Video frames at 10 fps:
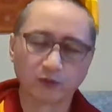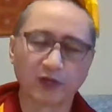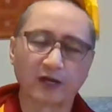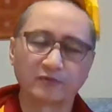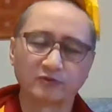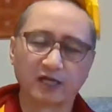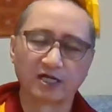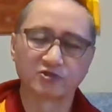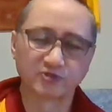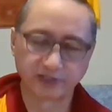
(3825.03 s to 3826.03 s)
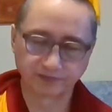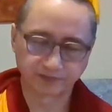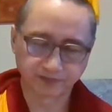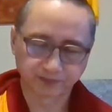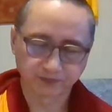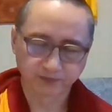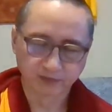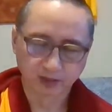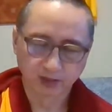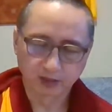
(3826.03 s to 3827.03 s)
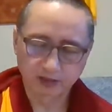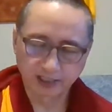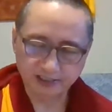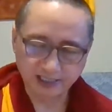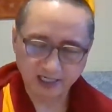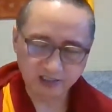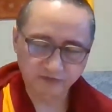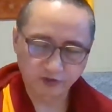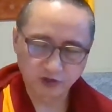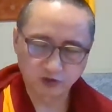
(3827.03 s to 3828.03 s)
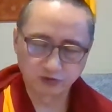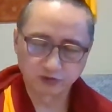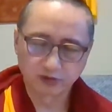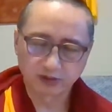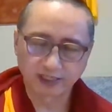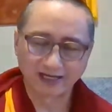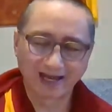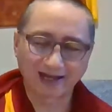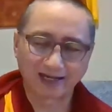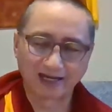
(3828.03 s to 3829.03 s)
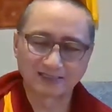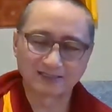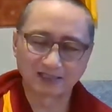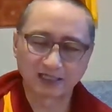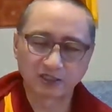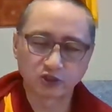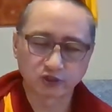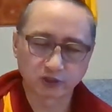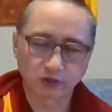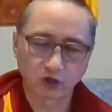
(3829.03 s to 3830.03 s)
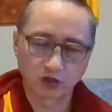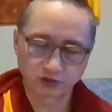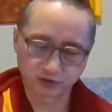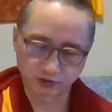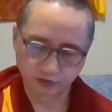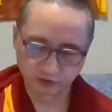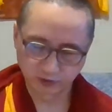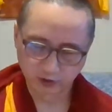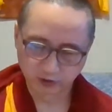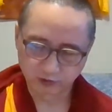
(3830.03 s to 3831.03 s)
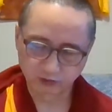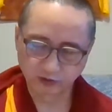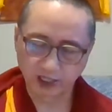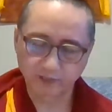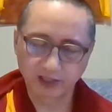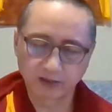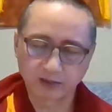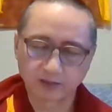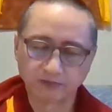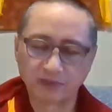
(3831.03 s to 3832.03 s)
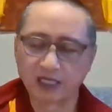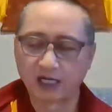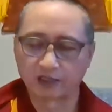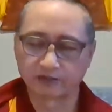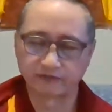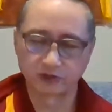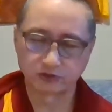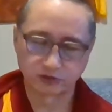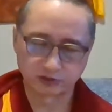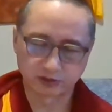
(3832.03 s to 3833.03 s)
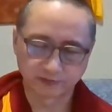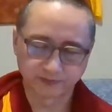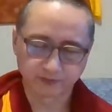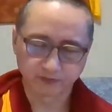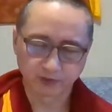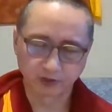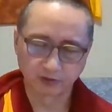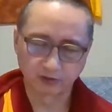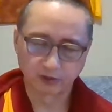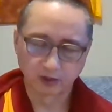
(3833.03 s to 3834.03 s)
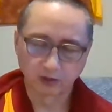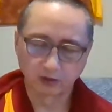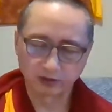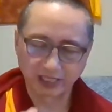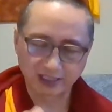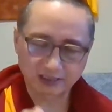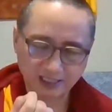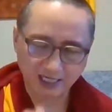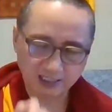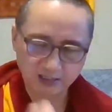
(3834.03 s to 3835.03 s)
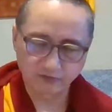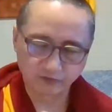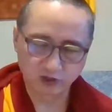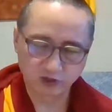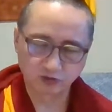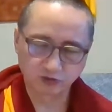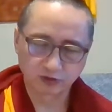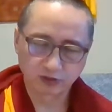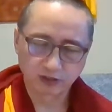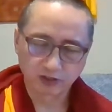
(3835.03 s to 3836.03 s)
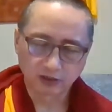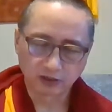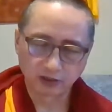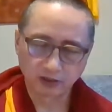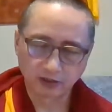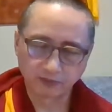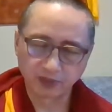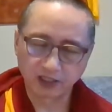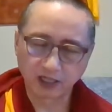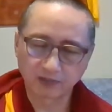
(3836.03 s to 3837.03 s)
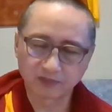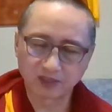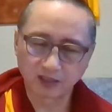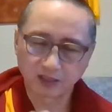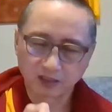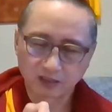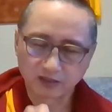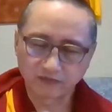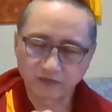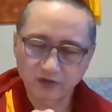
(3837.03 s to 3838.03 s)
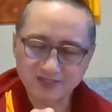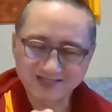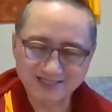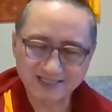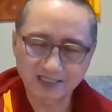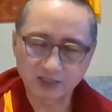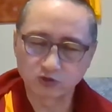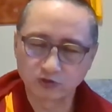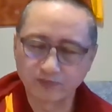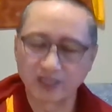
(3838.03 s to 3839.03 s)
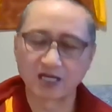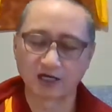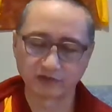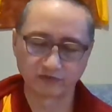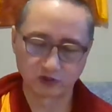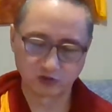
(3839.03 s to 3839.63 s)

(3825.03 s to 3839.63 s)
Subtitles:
the way up to the altruism. That tiny virtue can act as a conditional cause to ripen many other virtues, or that tiny virtue become the first seed to many other